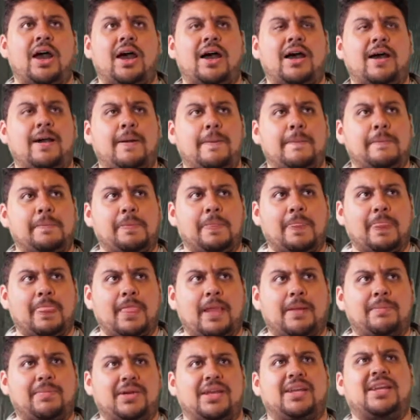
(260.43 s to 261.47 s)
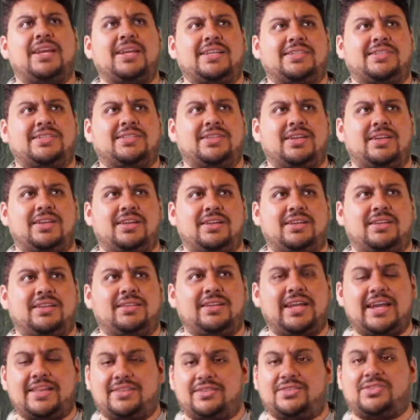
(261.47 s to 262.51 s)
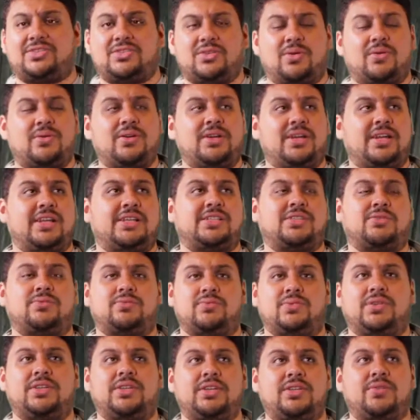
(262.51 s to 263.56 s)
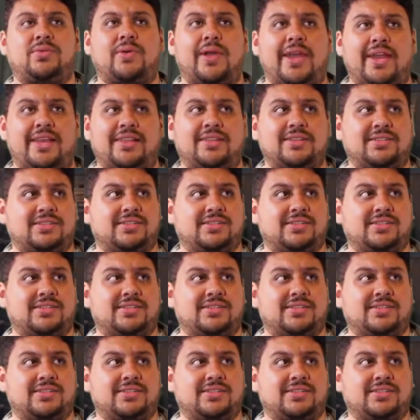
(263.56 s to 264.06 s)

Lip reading: But yes, yeah, the story is really great.